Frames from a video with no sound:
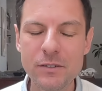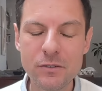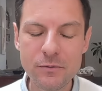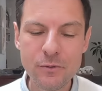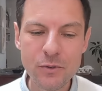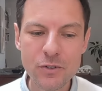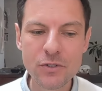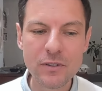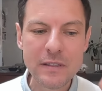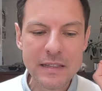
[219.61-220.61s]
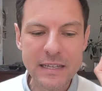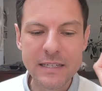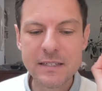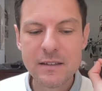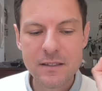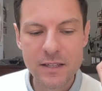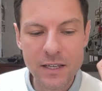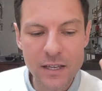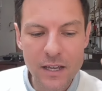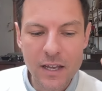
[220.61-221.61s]
So focus on this
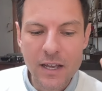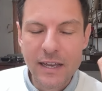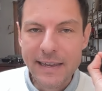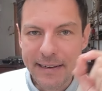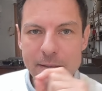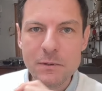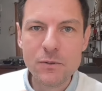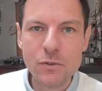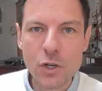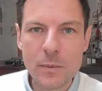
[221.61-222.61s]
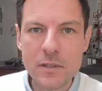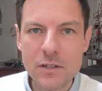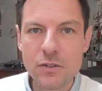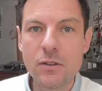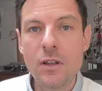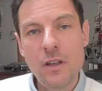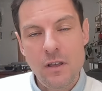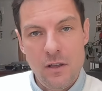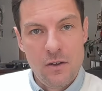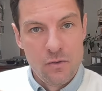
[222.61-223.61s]
thing and let me know in the comment section
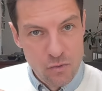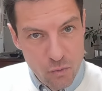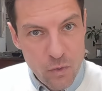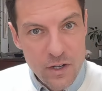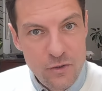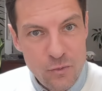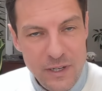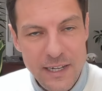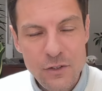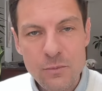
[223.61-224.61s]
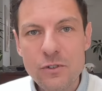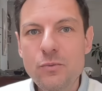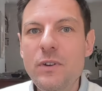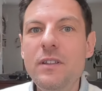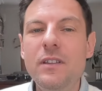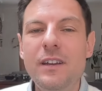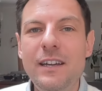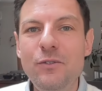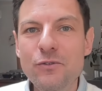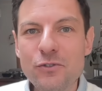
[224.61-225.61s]
the one you relate the most with,
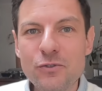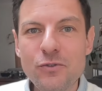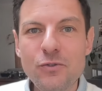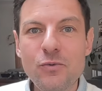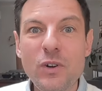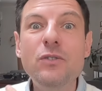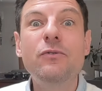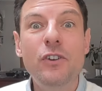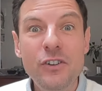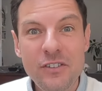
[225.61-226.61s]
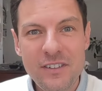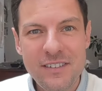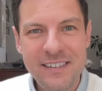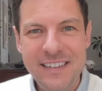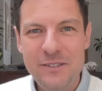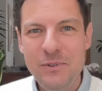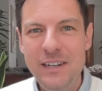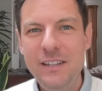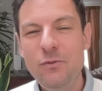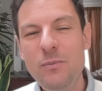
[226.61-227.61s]
and also what you've learned as
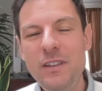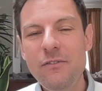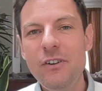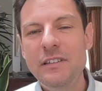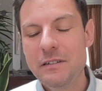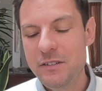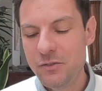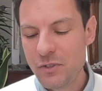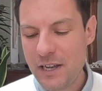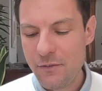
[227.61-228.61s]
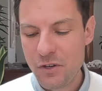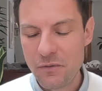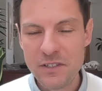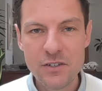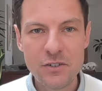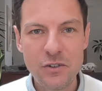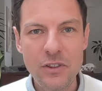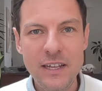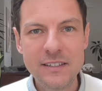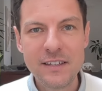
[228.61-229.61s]
well. It will be very interesting to have a conversation
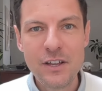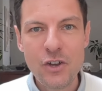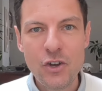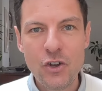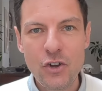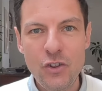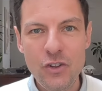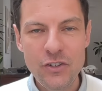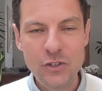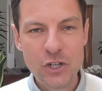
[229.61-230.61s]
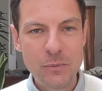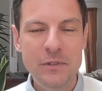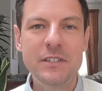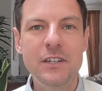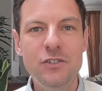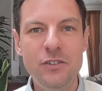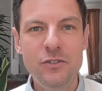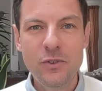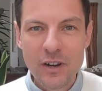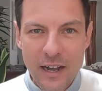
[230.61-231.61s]
on that on the comment section.
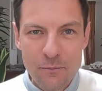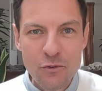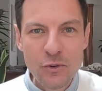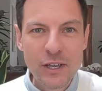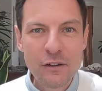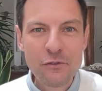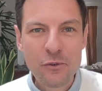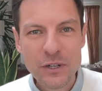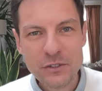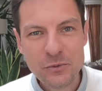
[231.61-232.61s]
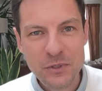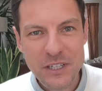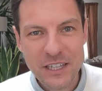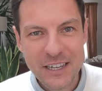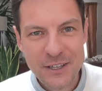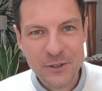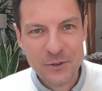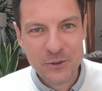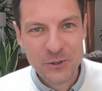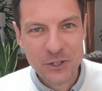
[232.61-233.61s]
So I'm looking forward to reading
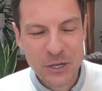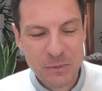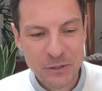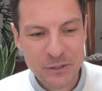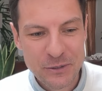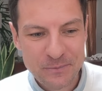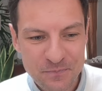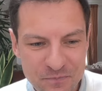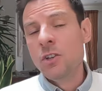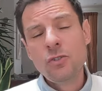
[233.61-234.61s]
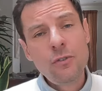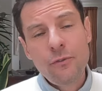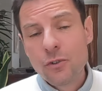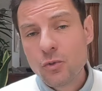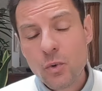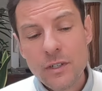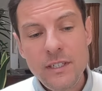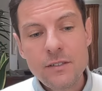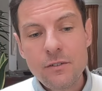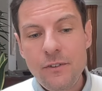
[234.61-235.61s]
your comments. So the first one
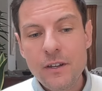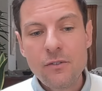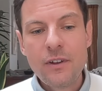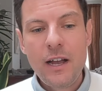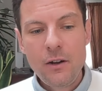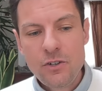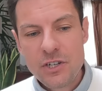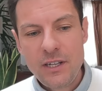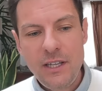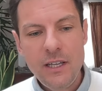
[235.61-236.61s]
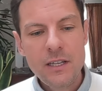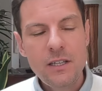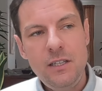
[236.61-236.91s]
is the fear of outshining.